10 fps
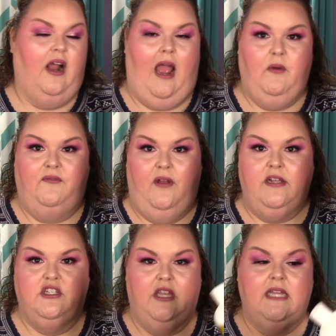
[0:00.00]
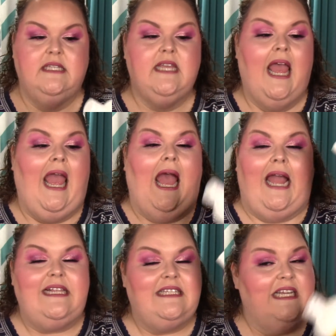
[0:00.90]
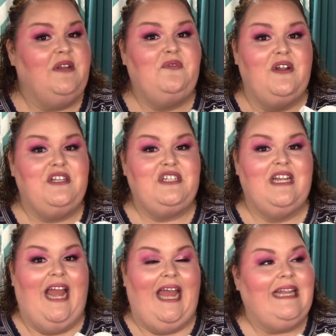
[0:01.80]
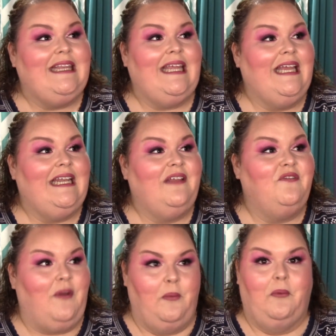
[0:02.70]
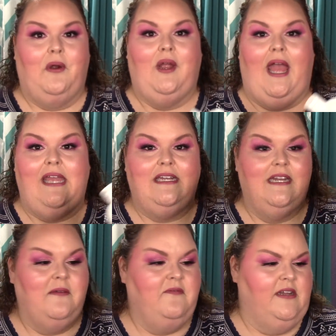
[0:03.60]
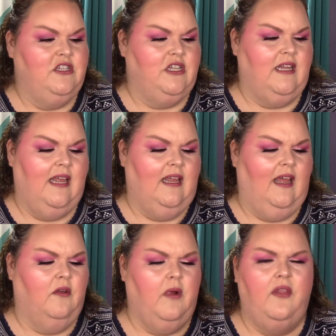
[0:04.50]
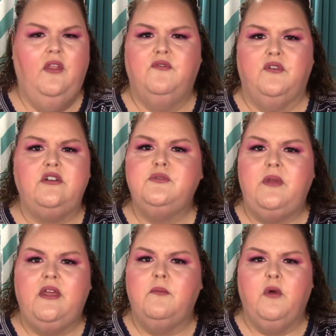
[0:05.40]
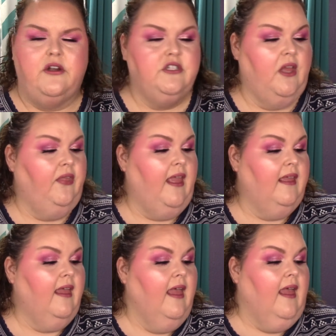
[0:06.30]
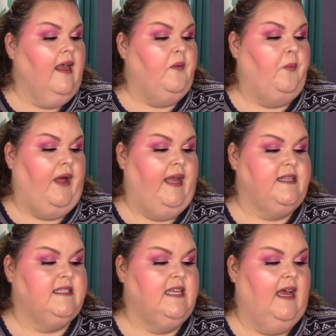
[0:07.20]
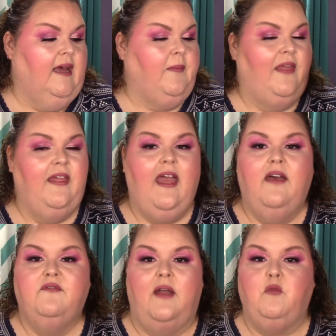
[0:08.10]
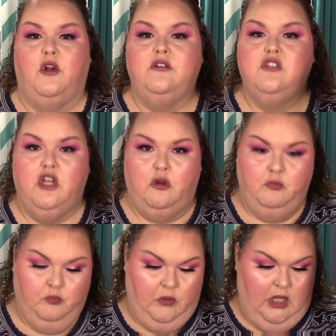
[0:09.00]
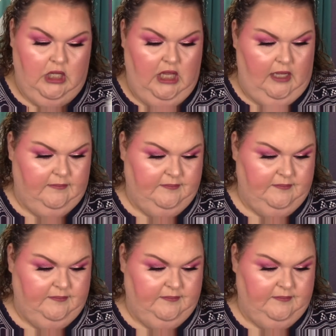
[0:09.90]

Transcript: I would finish this. I didn't finish it at the end of February. I ended up finishing it around the first week of March, I think. But um, I think I have five more. So yeah,